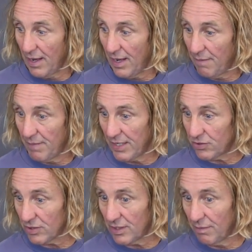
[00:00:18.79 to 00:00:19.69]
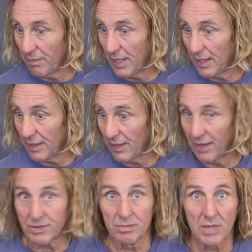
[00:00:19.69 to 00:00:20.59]
uh, mess with them. I
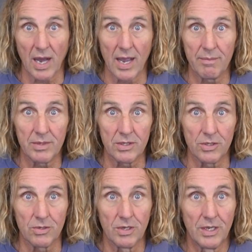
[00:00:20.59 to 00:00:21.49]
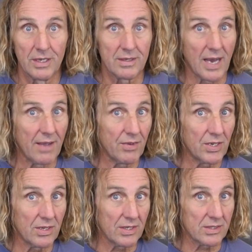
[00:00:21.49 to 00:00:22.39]
have some time to dive
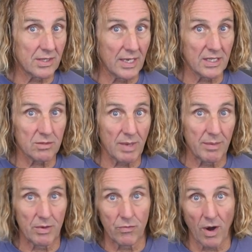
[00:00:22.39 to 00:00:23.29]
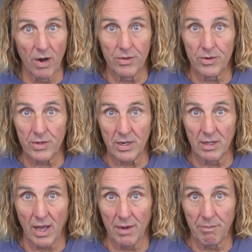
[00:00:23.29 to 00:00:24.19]
into these things, maybe farther than a
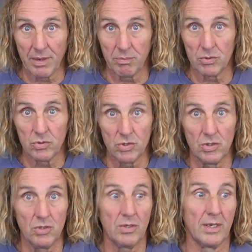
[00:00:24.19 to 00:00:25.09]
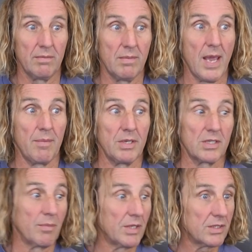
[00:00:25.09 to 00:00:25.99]
lot of people do, and maybe
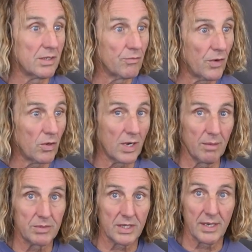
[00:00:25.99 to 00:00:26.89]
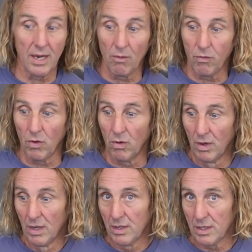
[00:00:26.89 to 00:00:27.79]
some of this info comes in helpful.
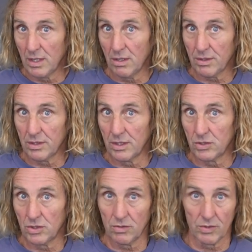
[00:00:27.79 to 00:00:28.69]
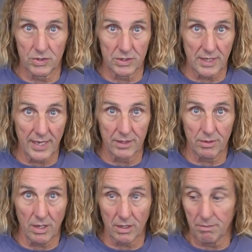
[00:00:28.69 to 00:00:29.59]
You know, the digital versus
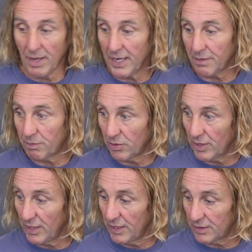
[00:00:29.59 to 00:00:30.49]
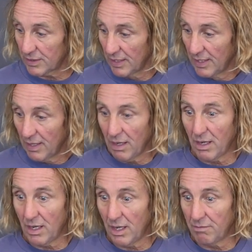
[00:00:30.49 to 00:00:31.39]
analog mic pre's
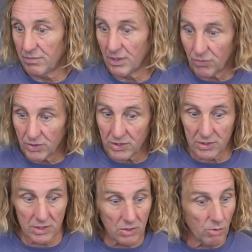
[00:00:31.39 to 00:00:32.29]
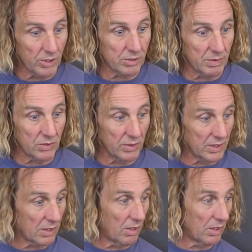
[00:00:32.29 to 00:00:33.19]
um, differences in noise
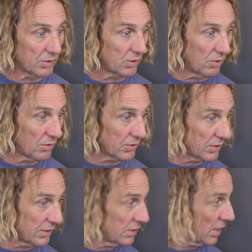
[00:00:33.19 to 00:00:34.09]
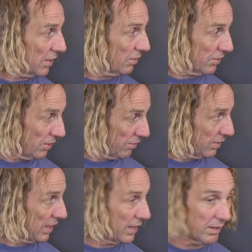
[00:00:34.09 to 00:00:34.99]
between the consoles, subtle though
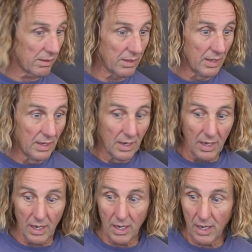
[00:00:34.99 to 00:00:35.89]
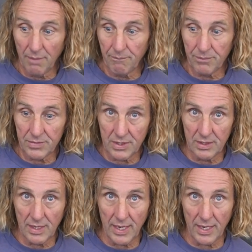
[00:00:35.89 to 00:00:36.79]
there. Um,
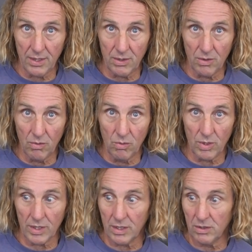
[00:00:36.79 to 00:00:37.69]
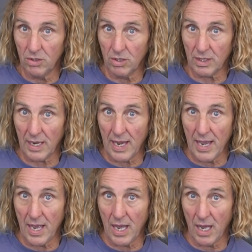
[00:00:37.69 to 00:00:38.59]
today we're going to look
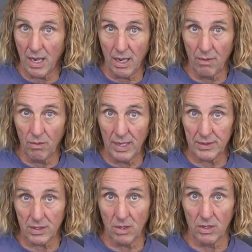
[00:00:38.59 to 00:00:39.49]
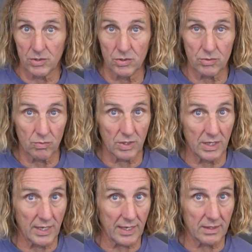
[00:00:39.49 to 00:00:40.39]
at, at the consoles
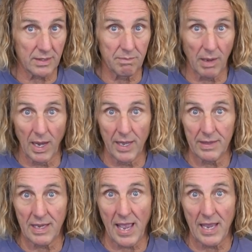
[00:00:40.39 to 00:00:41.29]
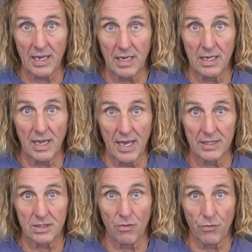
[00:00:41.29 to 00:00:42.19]
connected by the
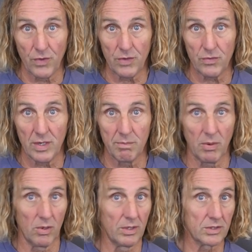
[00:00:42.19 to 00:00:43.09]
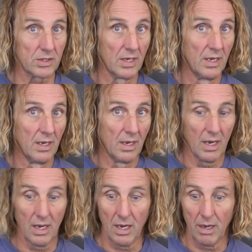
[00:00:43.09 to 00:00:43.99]
AES50 ports.
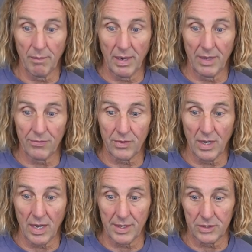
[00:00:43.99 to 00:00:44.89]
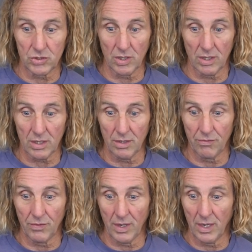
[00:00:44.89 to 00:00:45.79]
Um, I've got a chunk
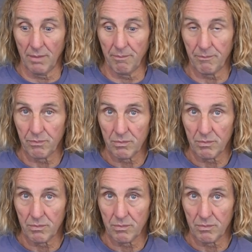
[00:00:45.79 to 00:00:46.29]
of um,